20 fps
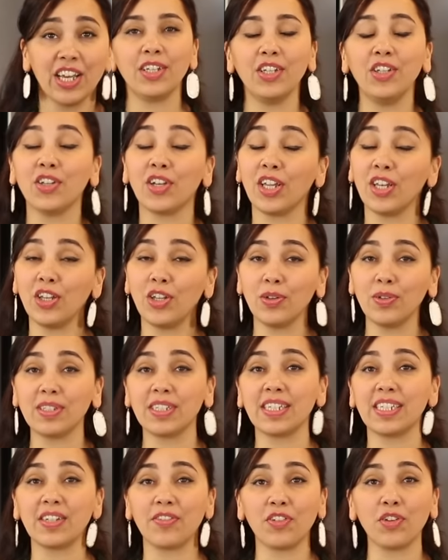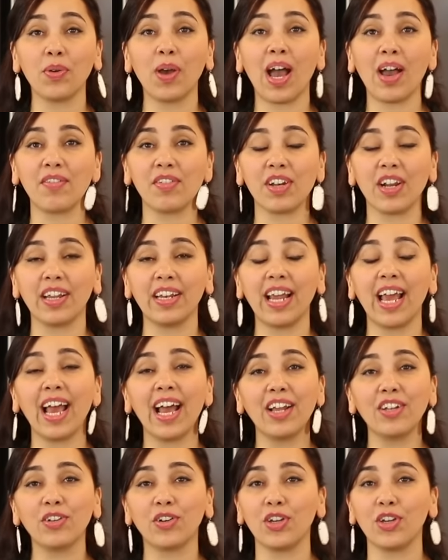You can use this if you have it on hand,